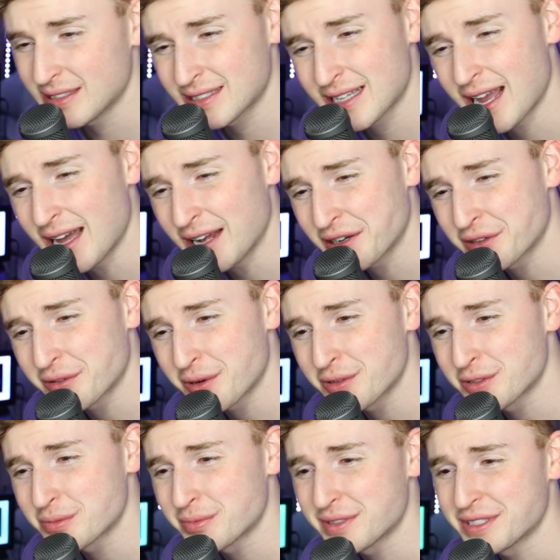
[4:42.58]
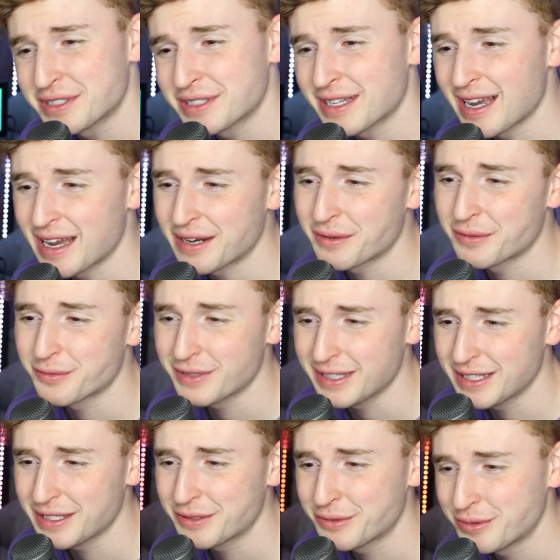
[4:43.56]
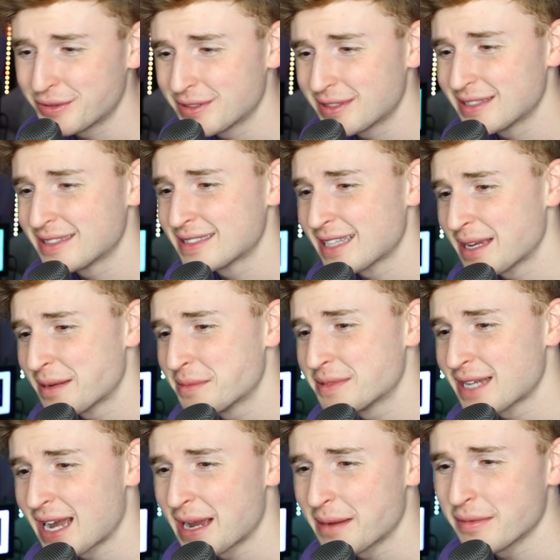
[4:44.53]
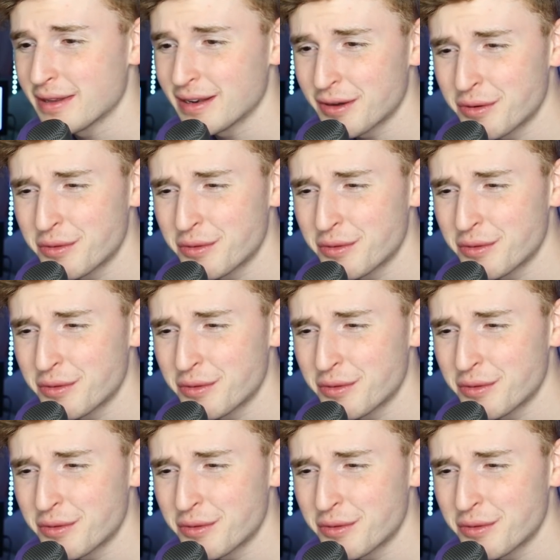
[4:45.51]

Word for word: It's kind of gross, but it's kind of really cool at the same time, you